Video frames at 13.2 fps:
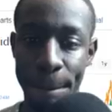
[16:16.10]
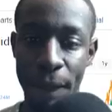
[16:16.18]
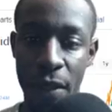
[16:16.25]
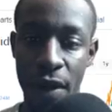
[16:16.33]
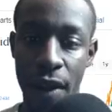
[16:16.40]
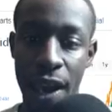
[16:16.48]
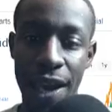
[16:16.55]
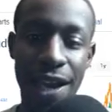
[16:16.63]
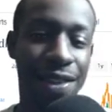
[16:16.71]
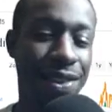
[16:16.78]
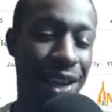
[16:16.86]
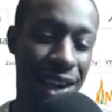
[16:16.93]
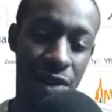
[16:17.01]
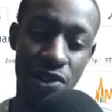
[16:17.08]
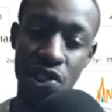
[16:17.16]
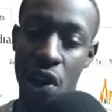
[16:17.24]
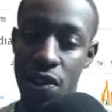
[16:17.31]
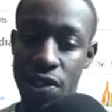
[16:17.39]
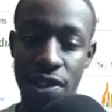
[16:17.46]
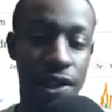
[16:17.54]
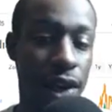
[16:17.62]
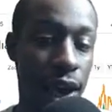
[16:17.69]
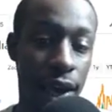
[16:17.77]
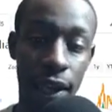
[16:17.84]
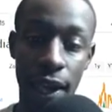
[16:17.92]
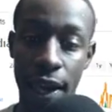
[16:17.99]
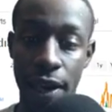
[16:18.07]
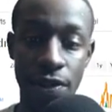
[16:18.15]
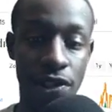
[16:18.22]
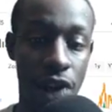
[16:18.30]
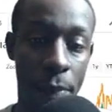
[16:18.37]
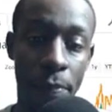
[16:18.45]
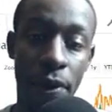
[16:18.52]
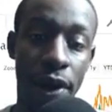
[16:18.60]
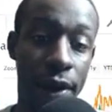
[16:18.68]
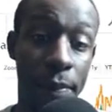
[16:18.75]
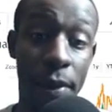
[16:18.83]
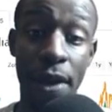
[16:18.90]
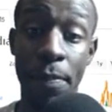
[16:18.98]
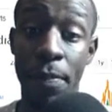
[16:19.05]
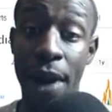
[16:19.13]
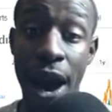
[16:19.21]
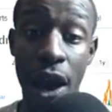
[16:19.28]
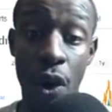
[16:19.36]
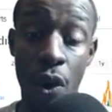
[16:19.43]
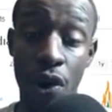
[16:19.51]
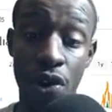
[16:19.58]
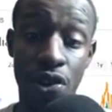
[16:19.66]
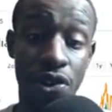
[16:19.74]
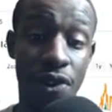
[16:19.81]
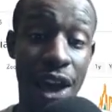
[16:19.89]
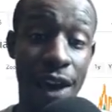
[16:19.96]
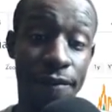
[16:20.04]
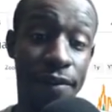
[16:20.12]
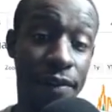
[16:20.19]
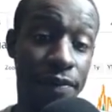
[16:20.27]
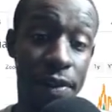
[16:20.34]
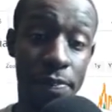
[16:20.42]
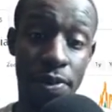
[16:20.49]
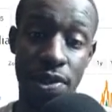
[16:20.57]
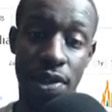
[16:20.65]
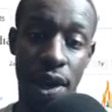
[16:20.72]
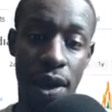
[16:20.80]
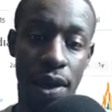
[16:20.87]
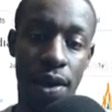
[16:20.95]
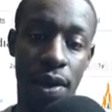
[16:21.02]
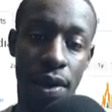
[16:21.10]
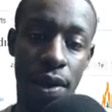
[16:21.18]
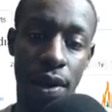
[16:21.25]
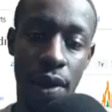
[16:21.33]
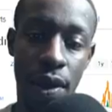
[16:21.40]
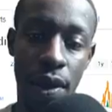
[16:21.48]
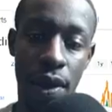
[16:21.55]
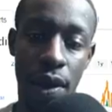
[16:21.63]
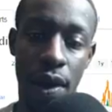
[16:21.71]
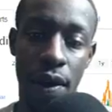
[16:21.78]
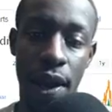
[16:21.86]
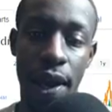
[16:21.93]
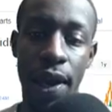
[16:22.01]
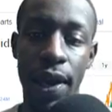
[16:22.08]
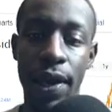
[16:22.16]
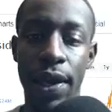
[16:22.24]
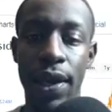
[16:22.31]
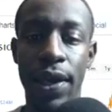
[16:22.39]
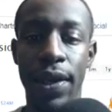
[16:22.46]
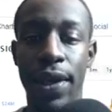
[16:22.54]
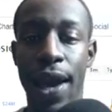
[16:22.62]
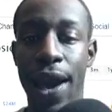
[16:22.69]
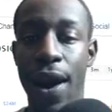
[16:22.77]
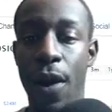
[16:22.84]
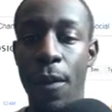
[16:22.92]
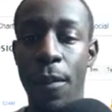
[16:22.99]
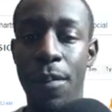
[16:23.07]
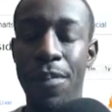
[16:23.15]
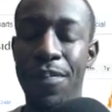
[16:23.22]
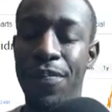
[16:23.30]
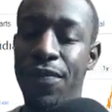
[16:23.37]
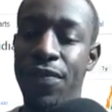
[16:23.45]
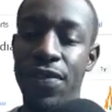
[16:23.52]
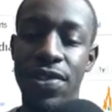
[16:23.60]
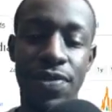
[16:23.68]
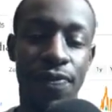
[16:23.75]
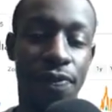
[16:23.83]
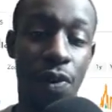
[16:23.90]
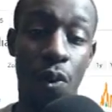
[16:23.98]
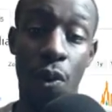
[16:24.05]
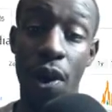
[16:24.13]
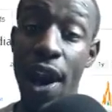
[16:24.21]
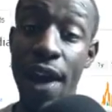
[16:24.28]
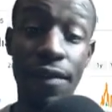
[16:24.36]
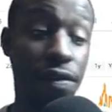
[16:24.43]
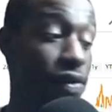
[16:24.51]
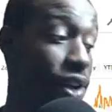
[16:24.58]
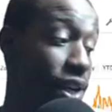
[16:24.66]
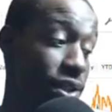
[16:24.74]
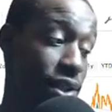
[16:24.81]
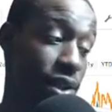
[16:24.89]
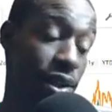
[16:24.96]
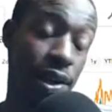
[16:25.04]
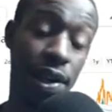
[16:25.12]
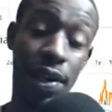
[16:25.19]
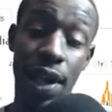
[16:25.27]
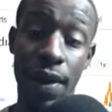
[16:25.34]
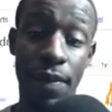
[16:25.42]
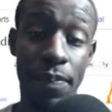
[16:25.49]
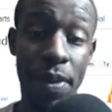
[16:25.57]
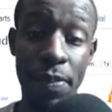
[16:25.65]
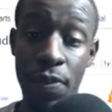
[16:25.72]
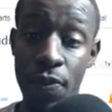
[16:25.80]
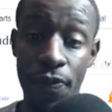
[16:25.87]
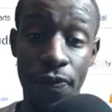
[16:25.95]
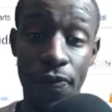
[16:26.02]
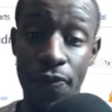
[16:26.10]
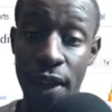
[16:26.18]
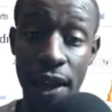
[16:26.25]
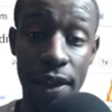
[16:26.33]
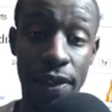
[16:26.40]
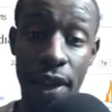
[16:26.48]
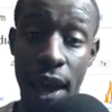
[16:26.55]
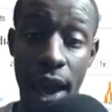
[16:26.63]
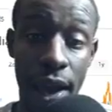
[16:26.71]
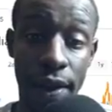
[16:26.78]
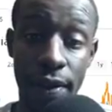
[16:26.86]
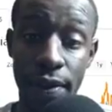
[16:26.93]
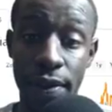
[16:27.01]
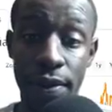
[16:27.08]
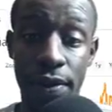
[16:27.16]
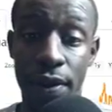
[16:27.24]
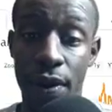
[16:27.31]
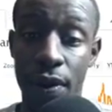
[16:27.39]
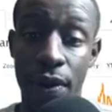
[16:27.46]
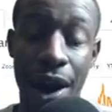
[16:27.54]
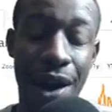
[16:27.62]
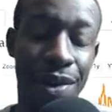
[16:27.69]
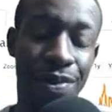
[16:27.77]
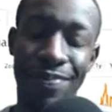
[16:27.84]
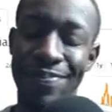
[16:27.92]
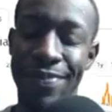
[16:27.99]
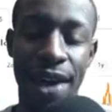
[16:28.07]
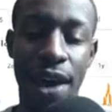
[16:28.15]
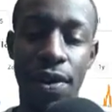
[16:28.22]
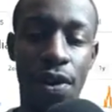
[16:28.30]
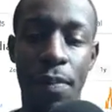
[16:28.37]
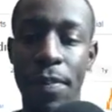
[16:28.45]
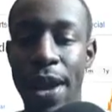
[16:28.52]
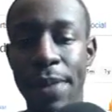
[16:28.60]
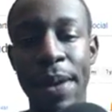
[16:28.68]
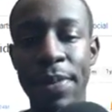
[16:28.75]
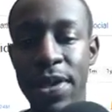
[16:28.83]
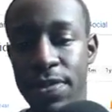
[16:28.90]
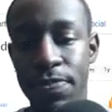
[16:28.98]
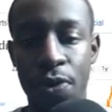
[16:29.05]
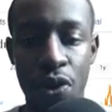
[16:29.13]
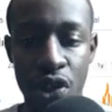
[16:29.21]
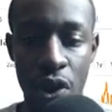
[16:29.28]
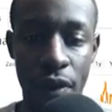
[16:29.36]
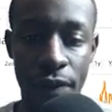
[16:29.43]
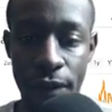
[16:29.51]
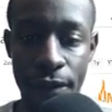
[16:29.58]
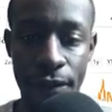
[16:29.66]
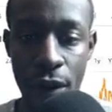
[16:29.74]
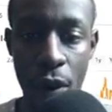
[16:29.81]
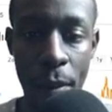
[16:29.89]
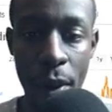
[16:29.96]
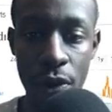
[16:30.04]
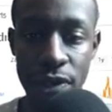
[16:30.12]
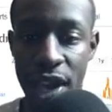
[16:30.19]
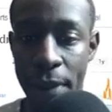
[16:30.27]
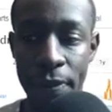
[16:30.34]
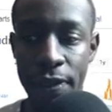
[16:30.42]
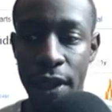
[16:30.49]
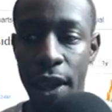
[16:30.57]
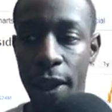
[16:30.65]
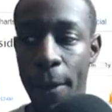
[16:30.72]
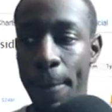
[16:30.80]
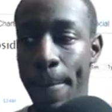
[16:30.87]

All right. And then I'll start scaling in. I'll start putting in buy orders at 50%. All right. Now, for whatever reason, a lot of people think that, you know, I don't know. Maybe it's more so of a FOMO type of thing.